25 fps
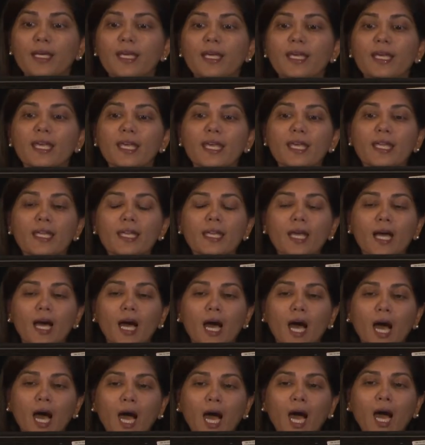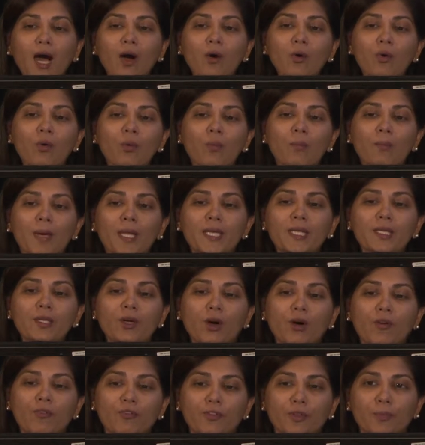in how many
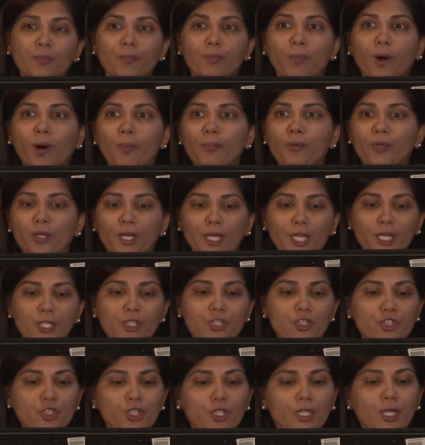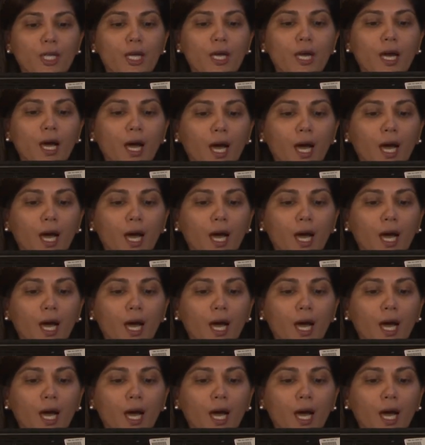of the population